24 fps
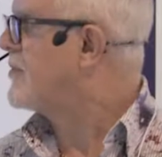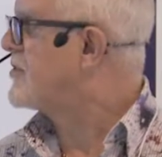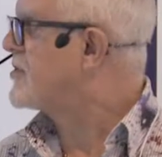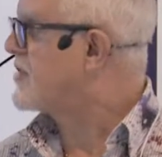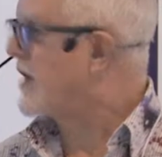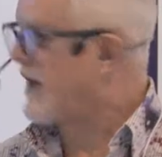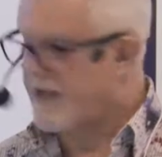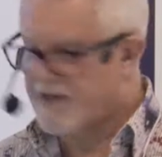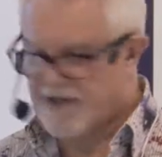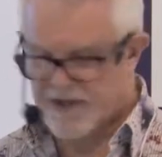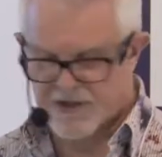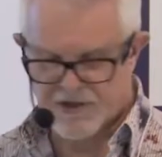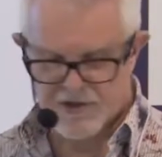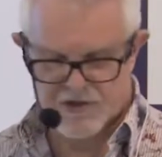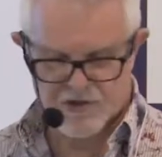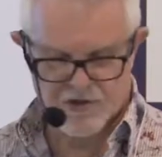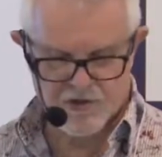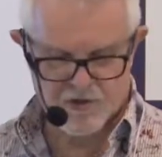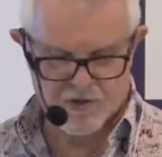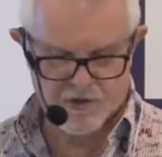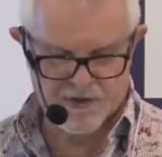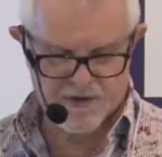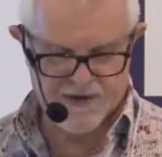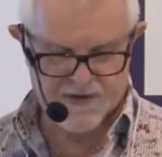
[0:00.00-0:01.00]
try and
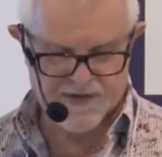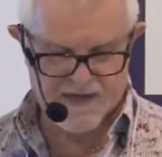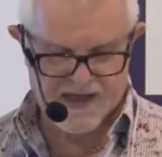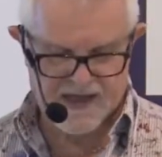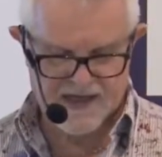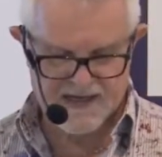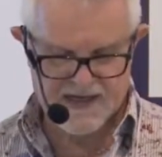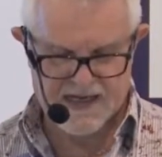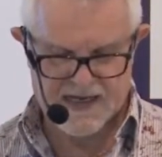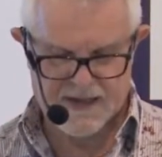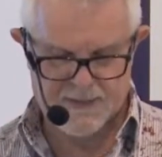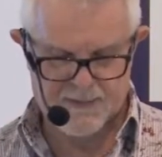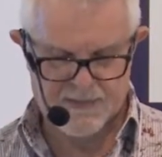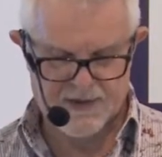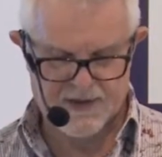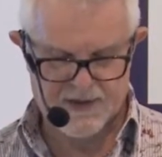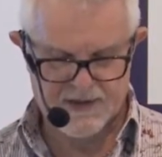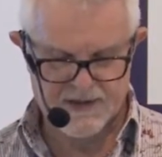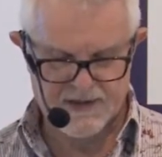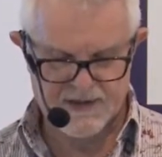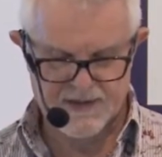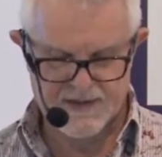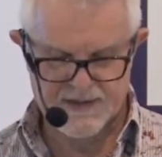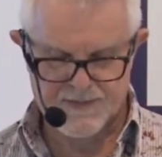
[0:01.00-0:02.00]
ensure that that
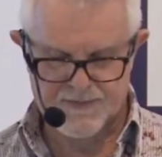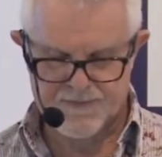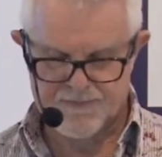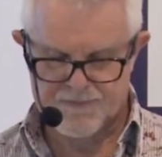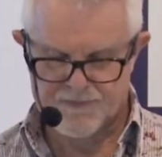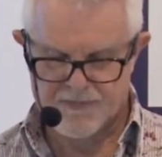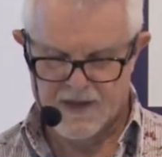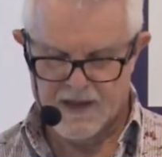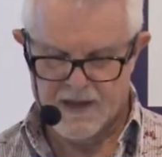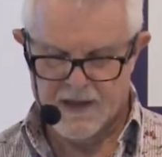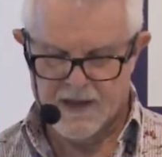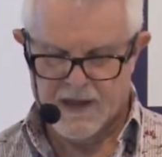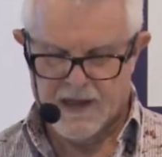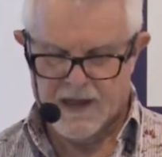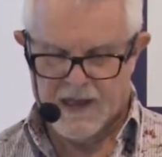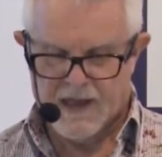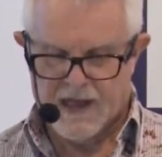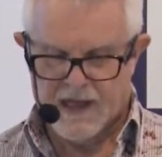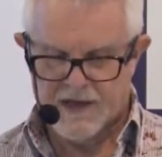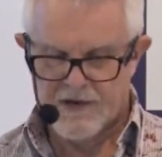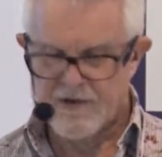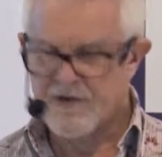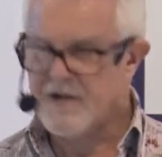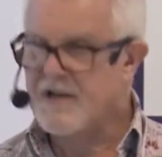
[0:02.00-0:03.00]
happens.
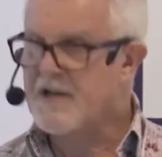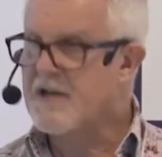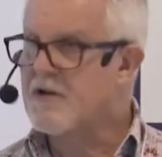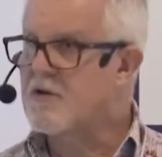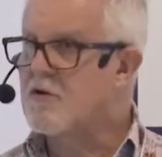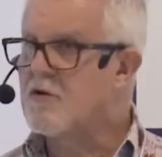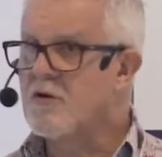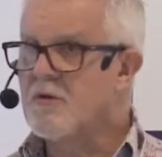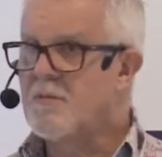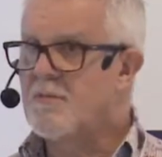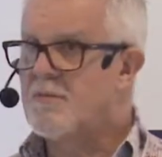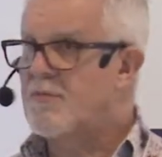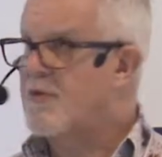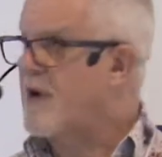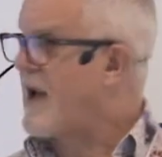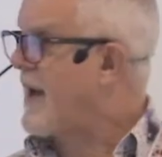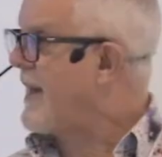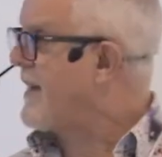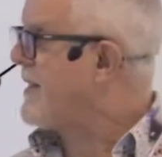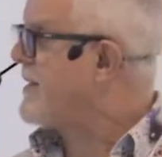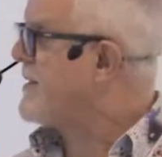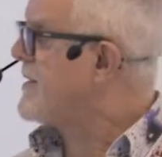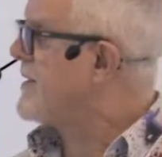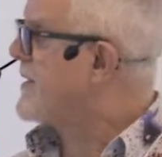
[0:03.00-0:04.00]
And you need good
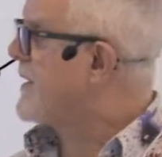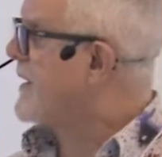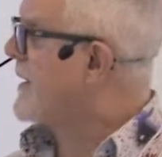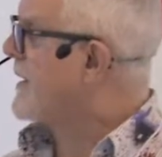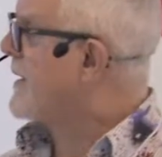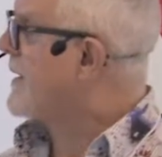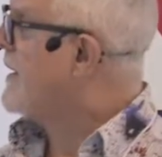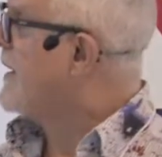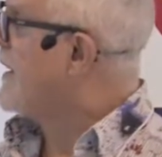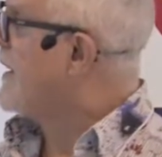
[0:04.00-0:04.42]
branding